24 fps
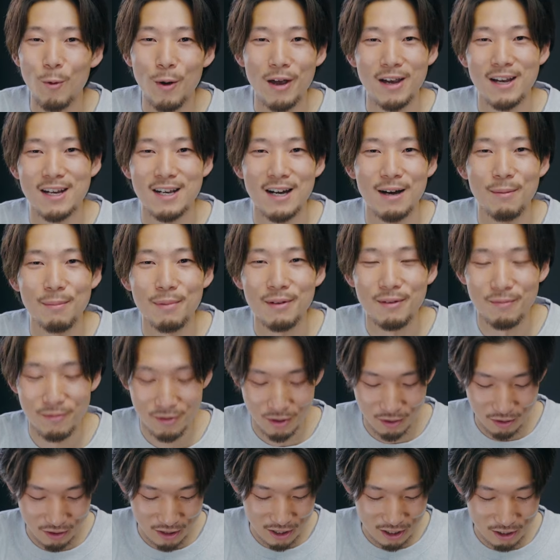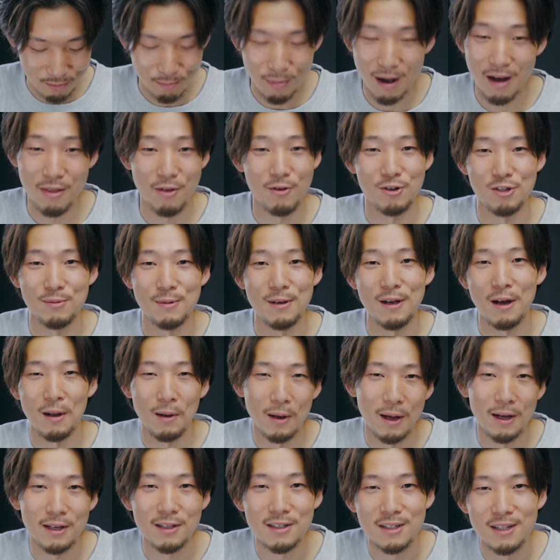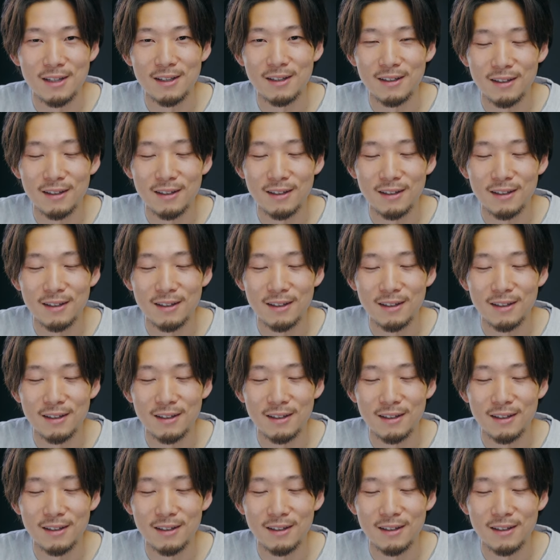wake up. So this bothers me a lot.